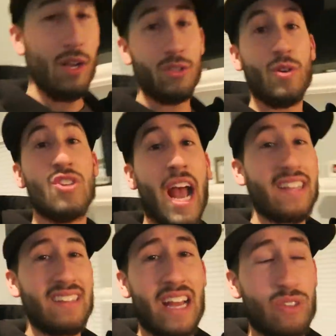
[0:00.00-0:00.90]
So
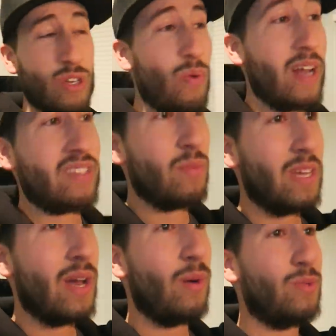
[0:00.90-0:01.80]
Jackson has requested we
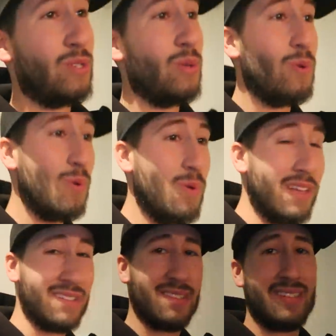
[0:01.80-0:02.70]
go to
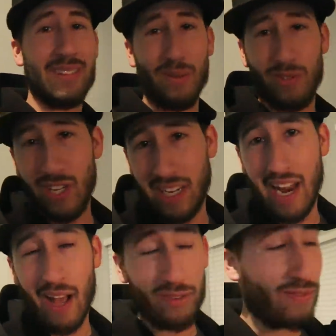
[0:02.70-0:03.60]
his little chicken
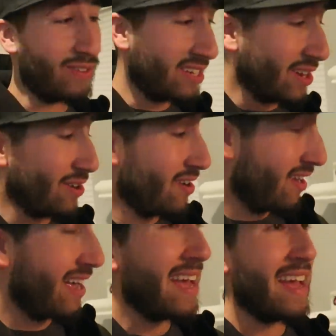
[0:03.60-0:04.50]
house for dinner.
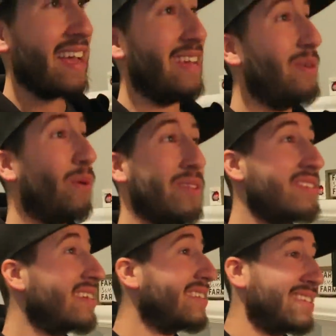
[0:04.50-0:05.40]
He
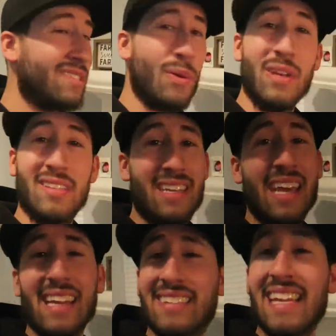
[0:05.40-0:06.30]
wants it, so he's gonna
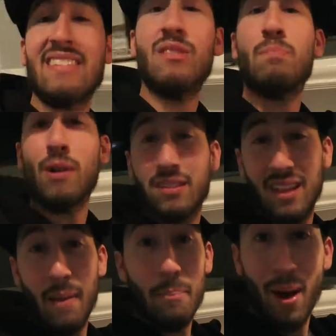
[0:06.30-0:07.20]
get it. Today's his
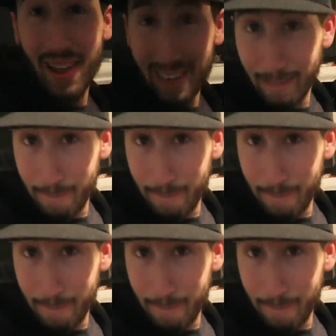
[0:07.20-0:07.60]
birthday, but